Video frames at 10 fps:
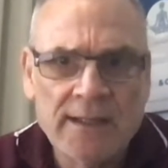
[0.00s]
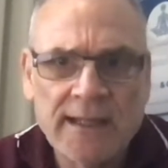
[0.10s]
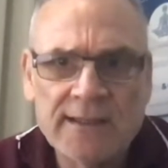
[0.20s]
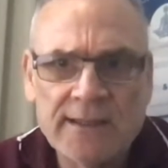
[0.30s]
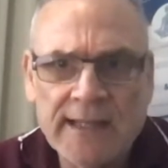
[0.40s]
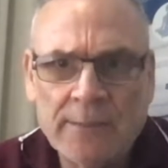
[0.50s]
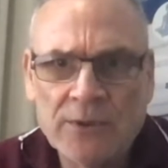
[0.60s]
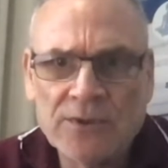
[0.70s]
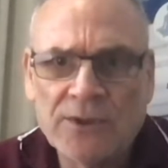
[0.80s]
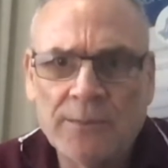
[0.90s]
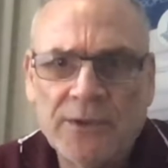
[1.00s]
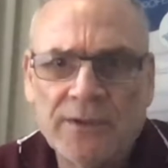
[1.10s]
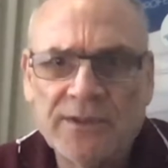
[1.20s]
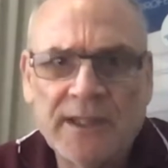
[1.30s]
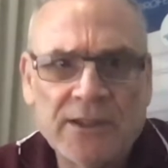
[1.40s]
that's samples dot pure
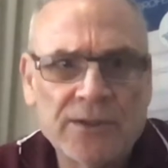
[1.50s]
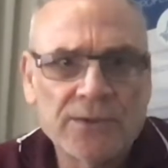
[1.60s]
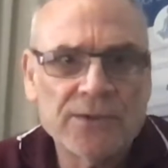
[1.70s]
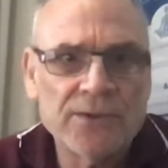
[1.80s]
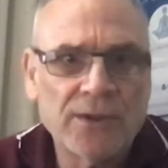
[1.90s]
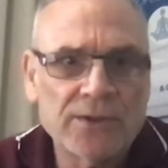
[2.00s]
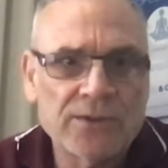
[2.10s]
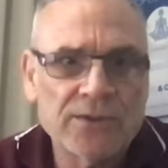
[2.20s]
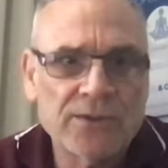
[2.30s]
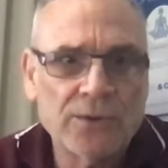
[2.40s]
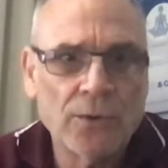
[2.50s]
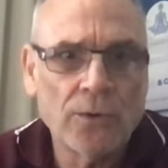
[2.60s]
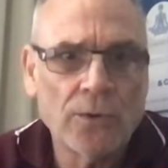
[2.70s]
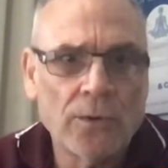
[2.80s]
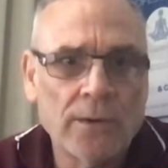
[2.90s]
essentials dot
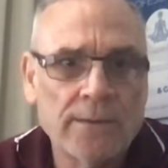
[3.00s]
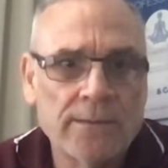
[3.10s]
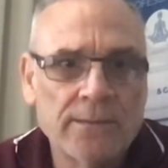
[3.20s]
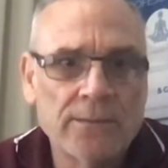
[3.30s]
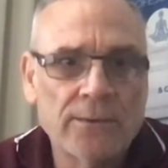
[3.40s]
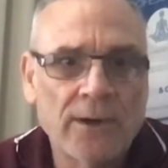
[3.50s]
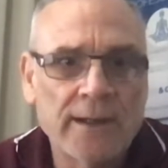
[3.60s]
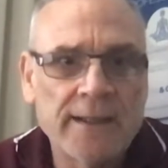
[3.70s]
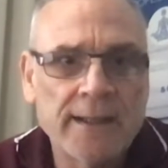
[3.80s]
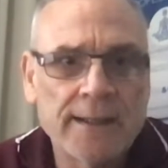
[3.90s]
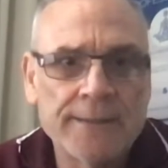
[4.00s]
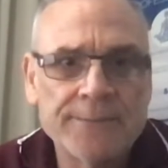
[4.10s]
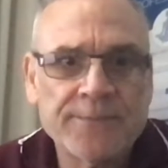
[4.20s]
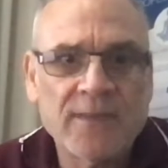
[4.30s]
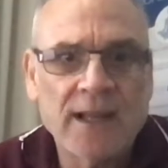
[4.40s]
store. Rightio.
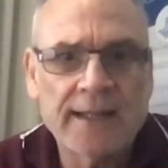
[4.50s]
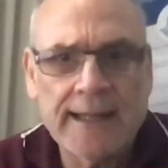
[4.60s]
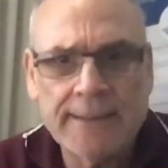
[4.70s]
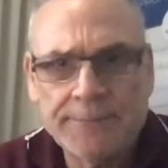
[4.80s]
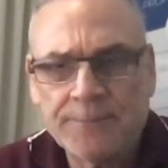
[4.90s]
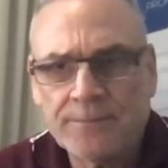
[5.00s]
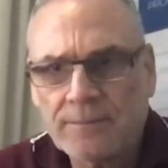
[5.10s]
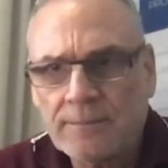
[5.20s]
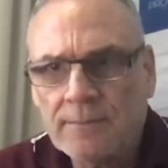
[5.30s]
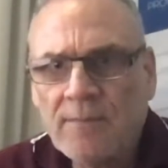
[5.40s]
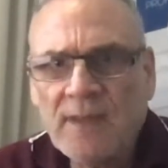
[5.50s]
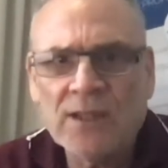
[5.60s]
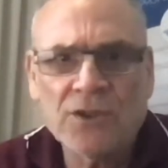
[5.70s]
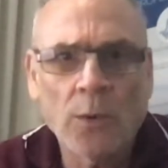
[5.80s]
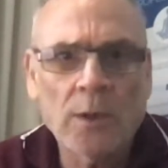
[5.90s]
Okay,
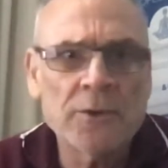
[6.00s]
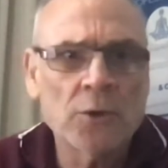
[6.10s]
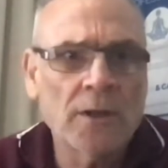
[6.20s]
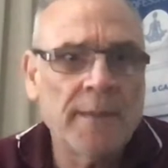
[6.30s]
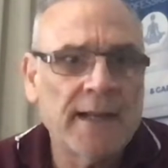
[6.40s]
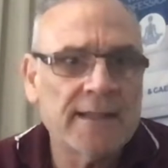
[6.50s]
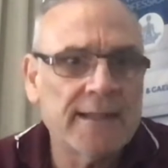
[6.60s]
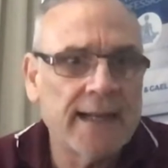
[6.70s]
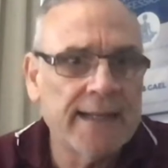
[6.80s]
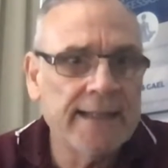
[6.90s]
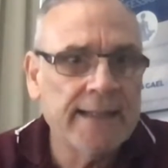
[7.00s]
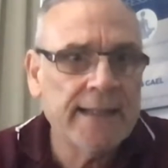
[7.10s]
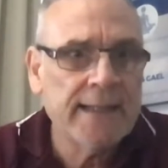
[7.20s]
so what am I talking about today?